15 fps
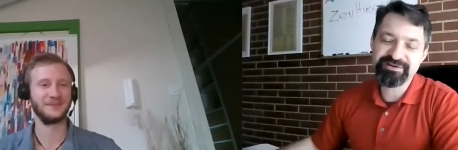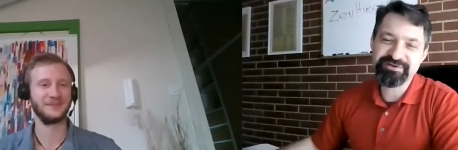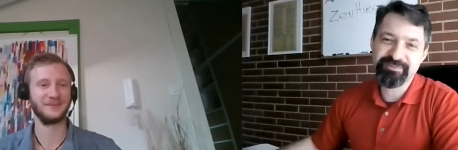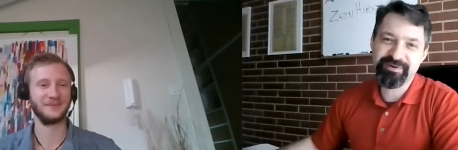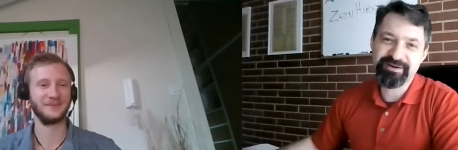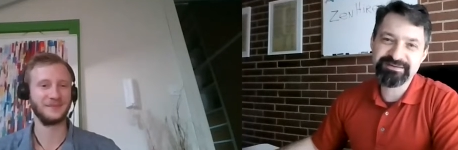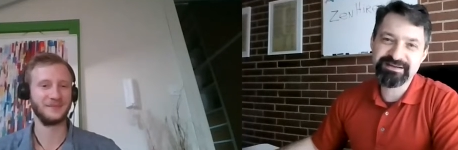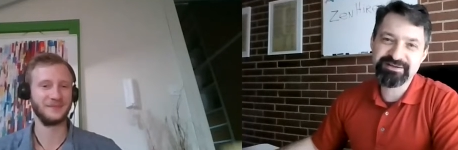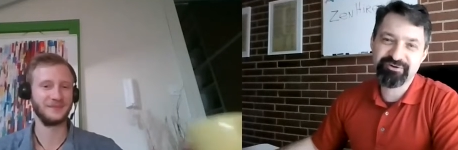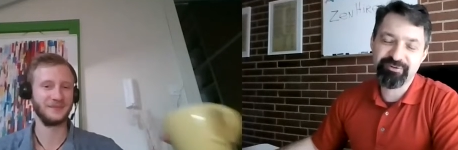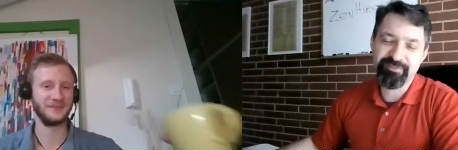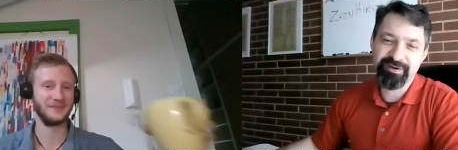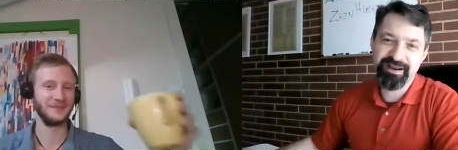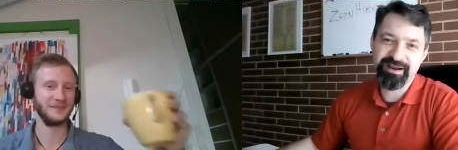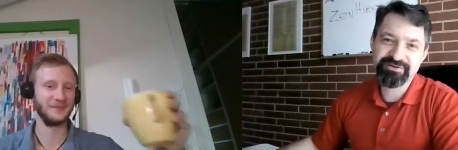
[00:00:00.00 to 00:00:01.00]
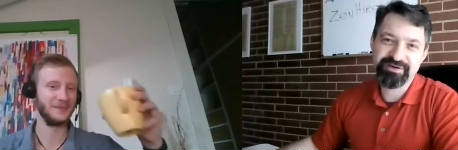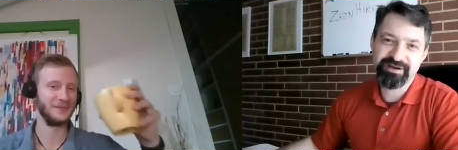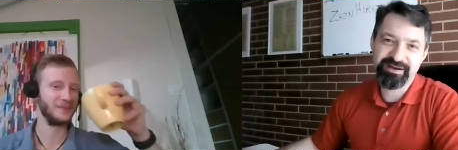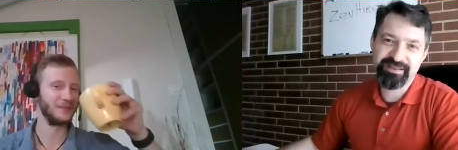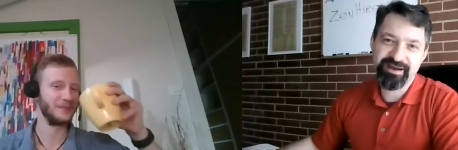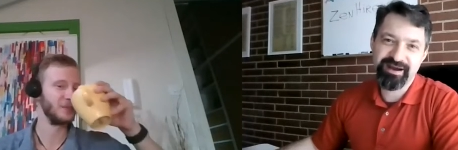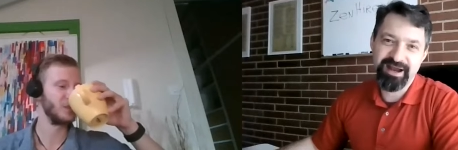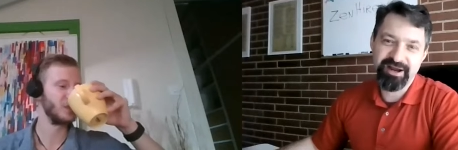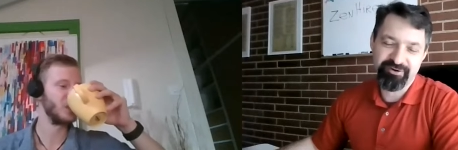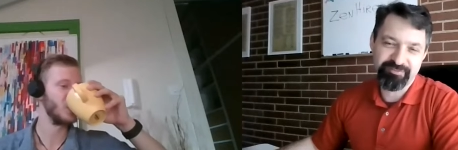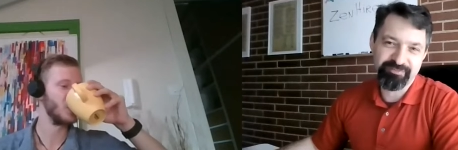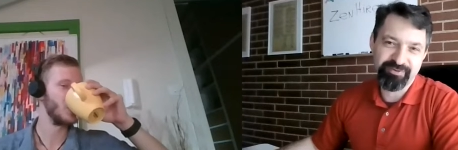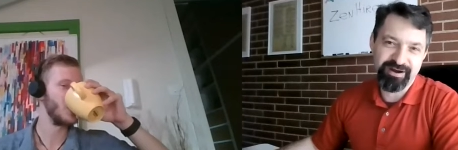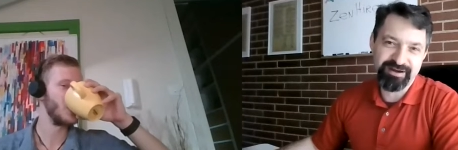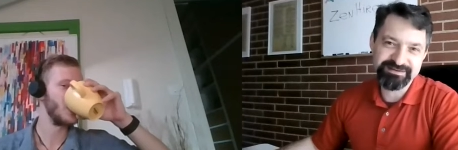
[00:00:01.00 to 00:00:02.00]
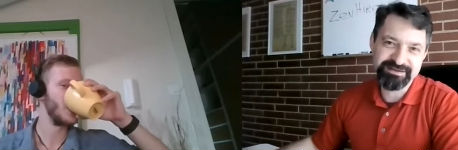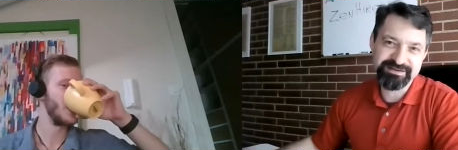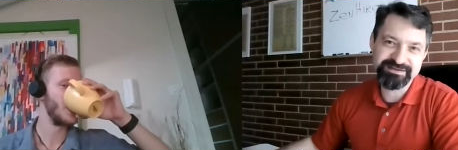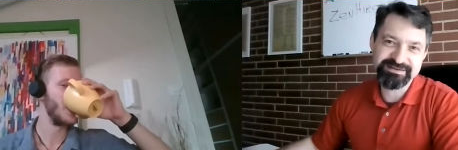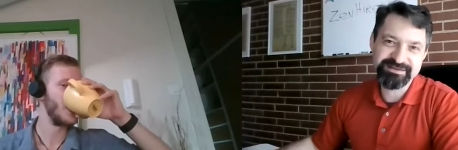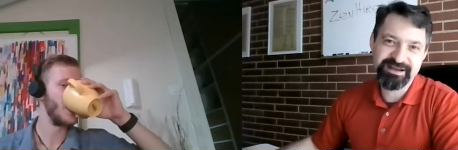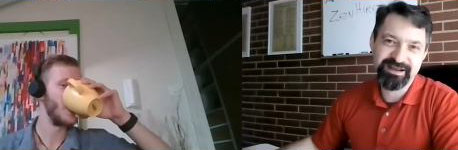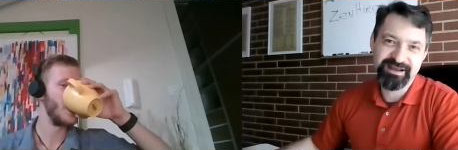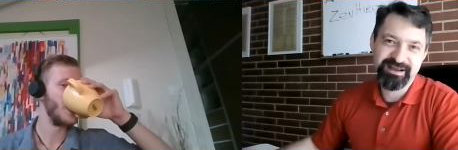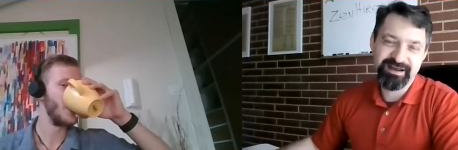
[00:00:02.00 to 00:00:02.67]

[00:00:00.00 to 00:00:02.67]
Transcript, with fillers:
Speaker 1: much about discrimination in the hiring process.